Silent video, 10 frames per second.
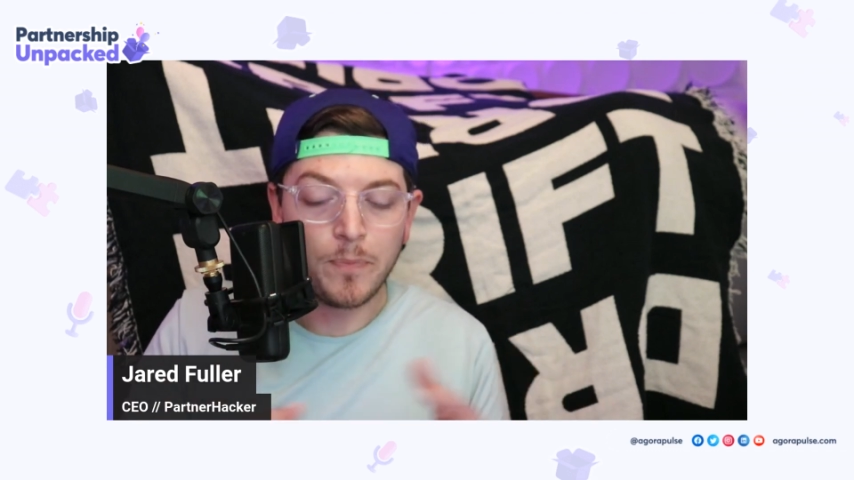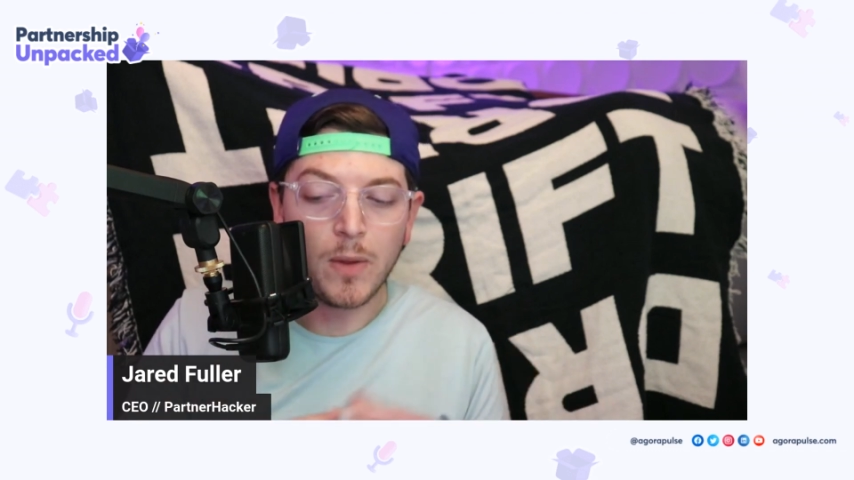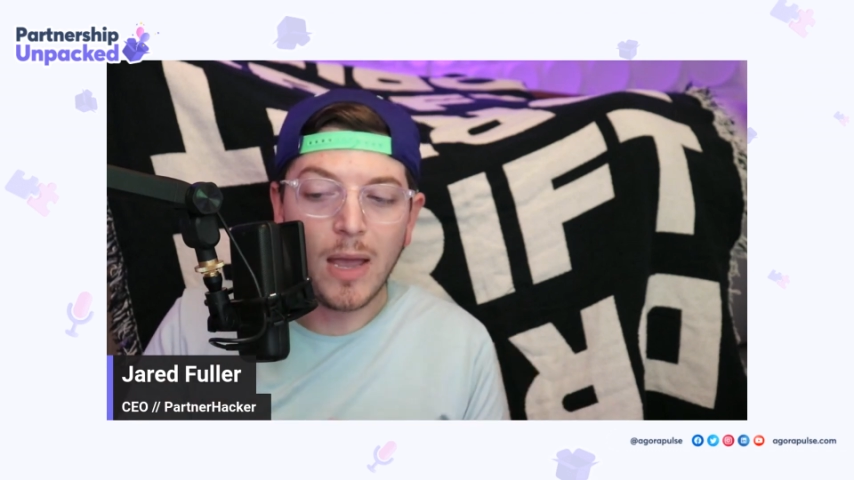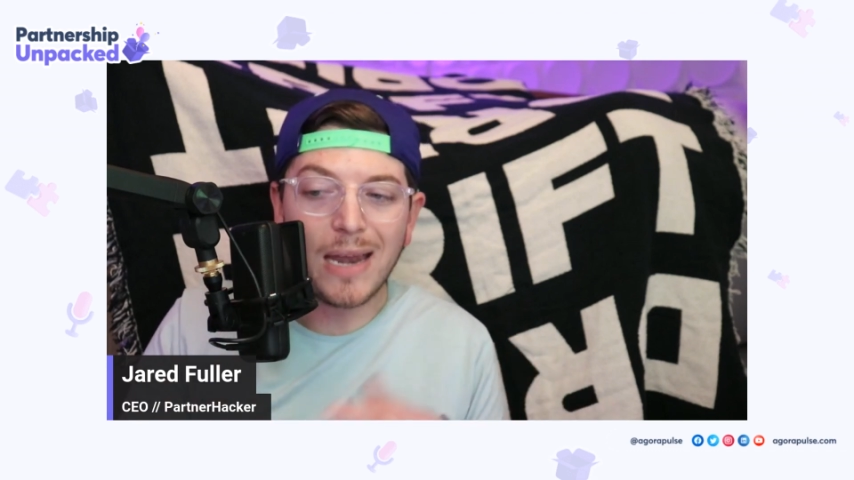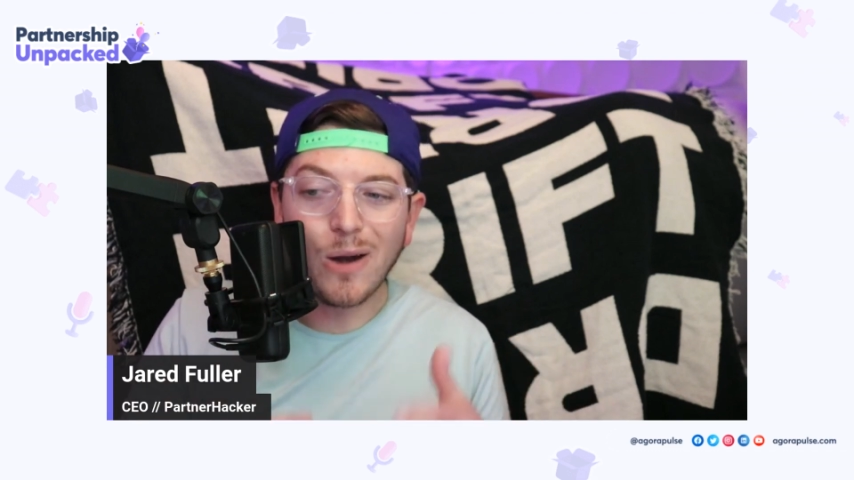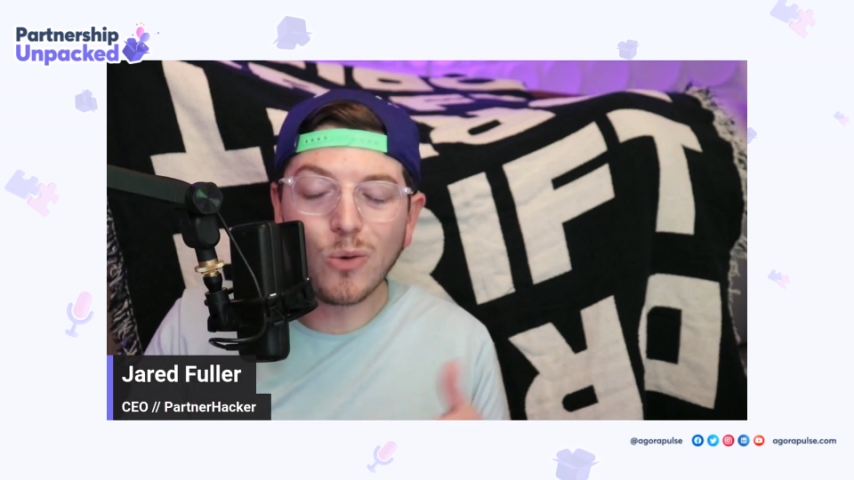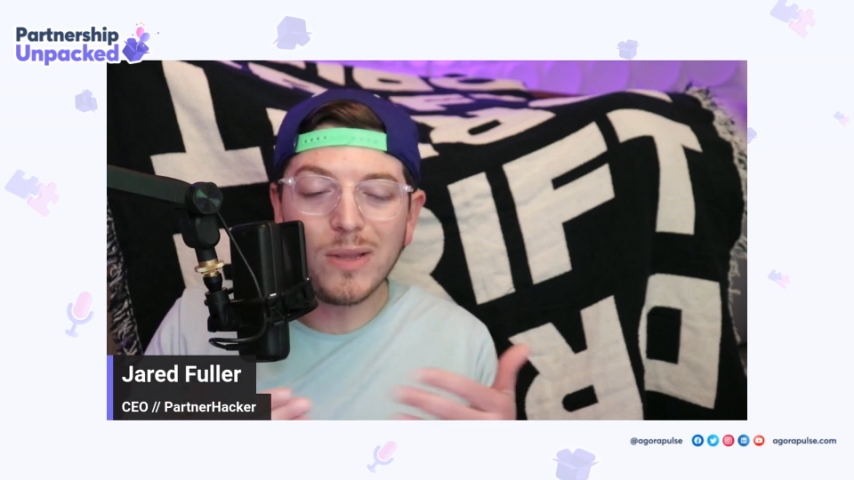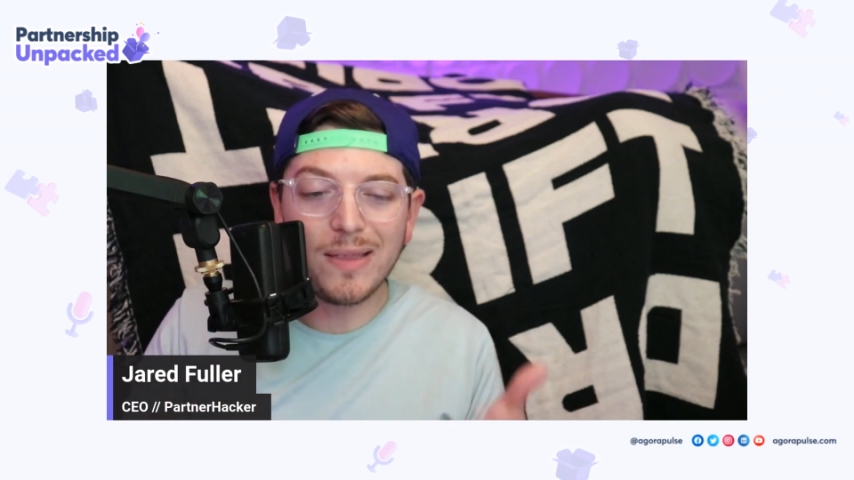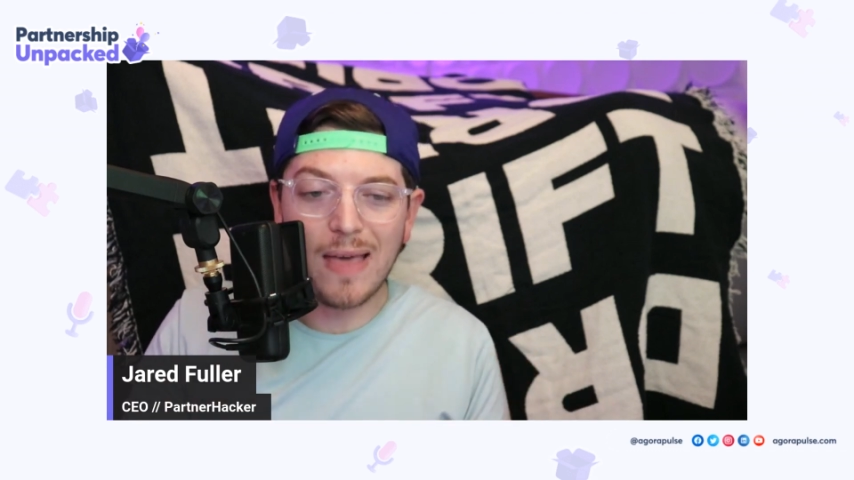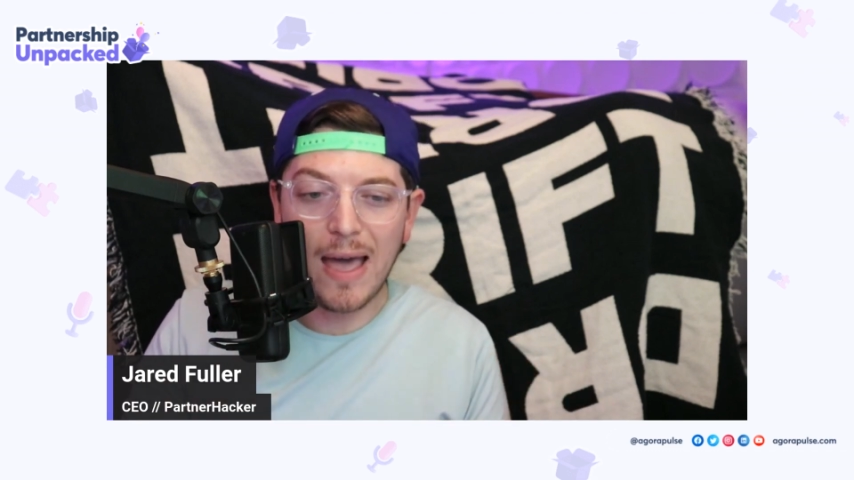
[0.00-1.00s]
And not
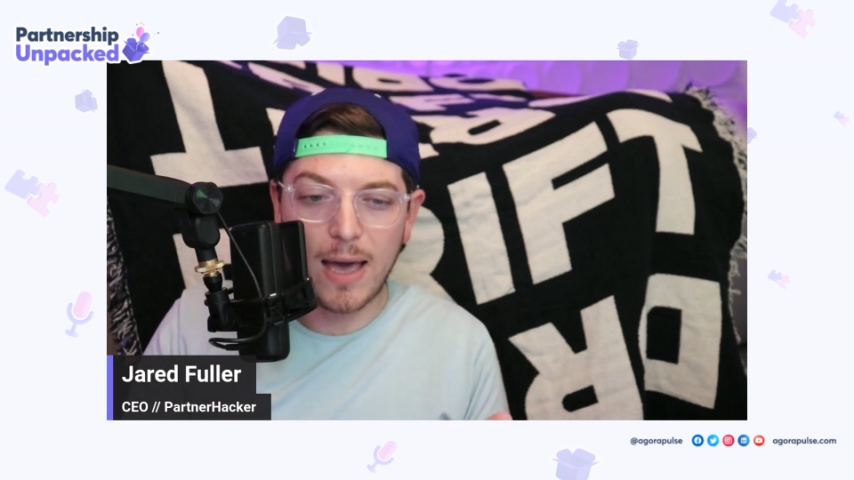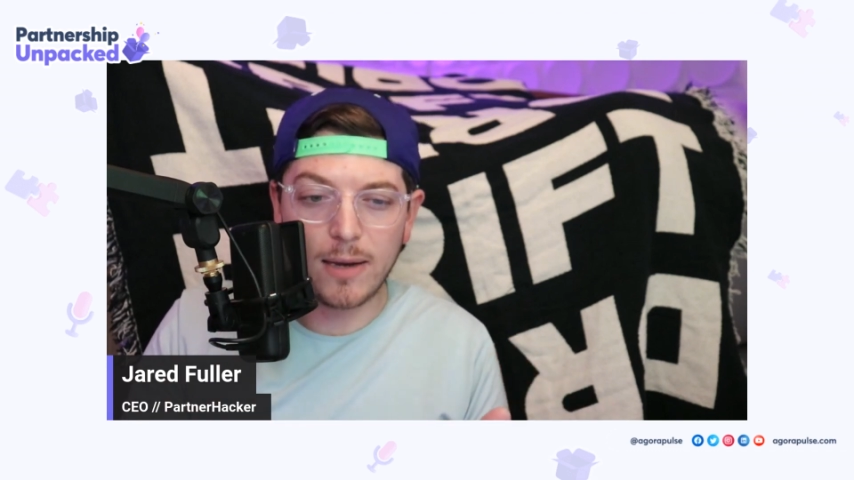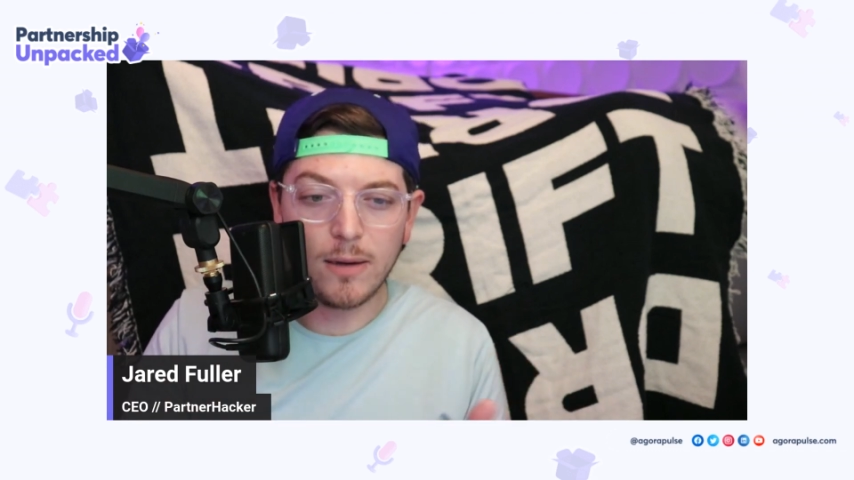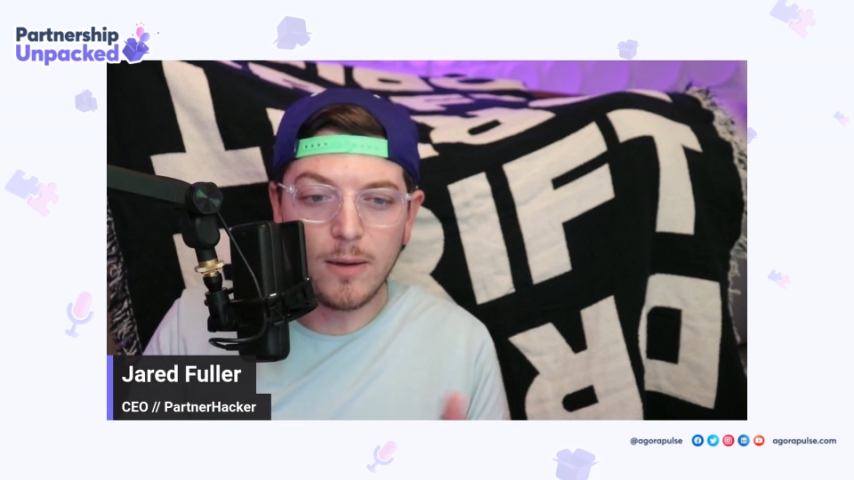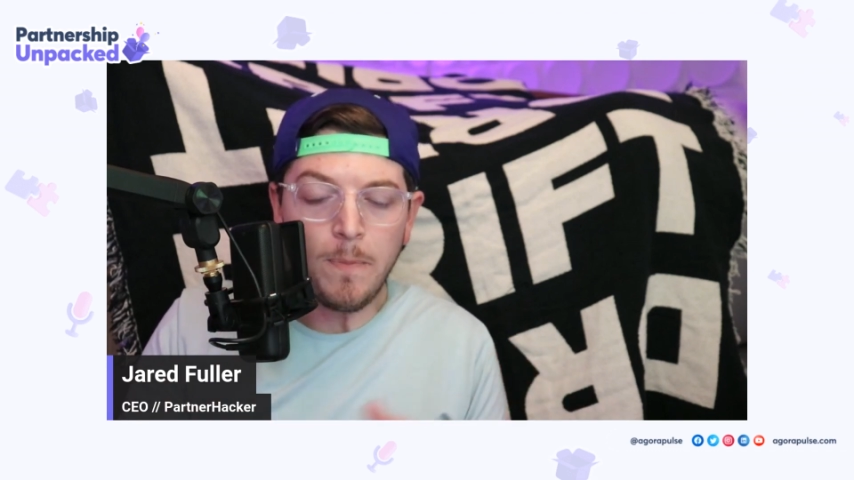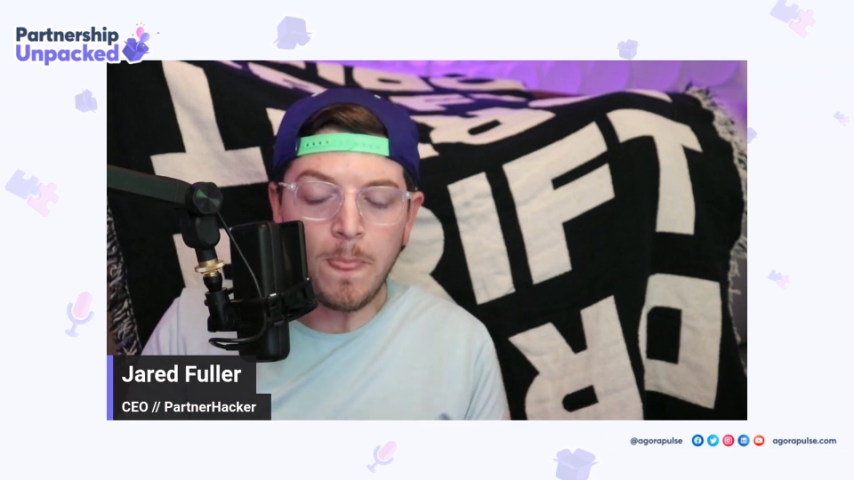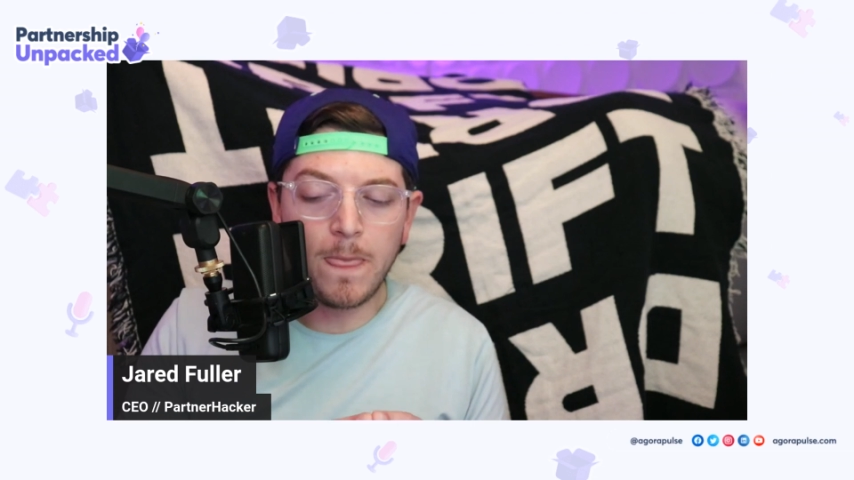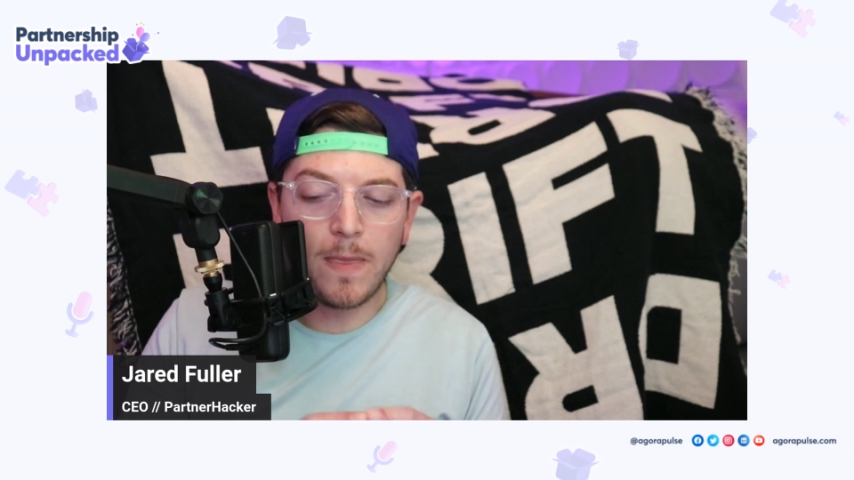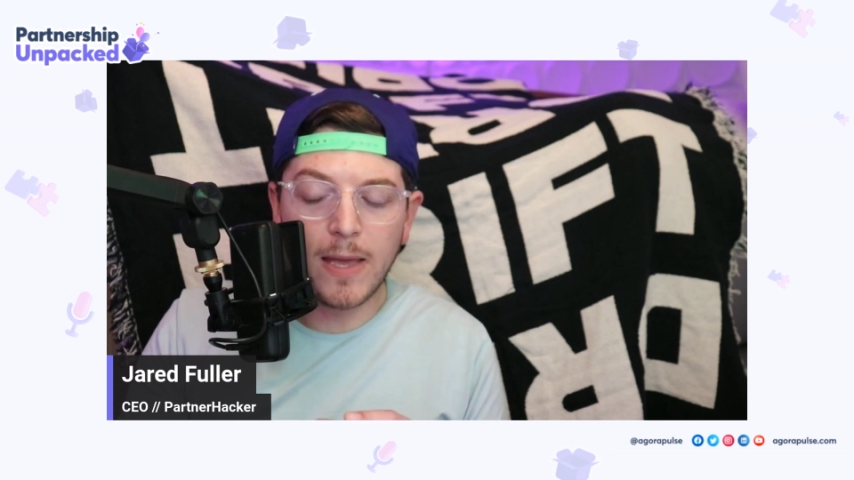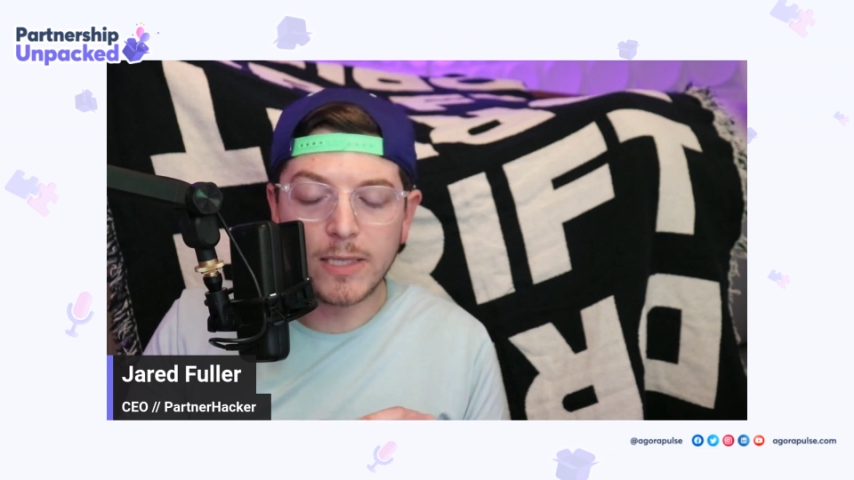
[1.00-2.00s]
only that,
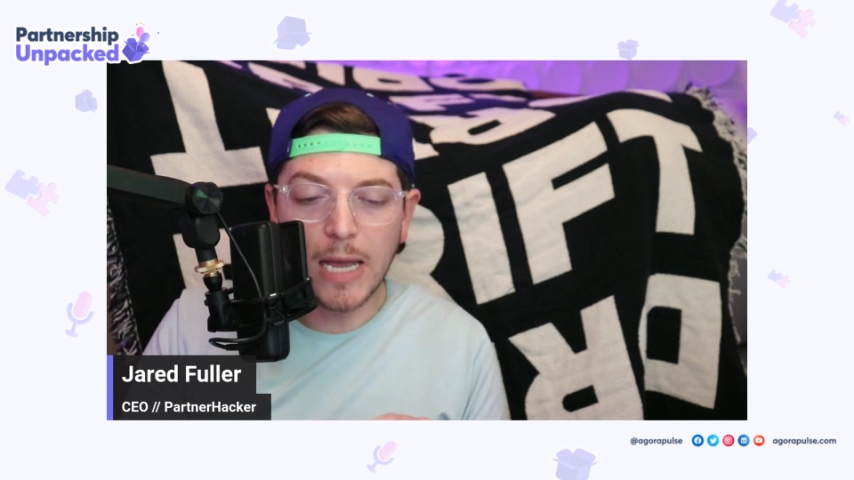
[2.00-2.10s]
then this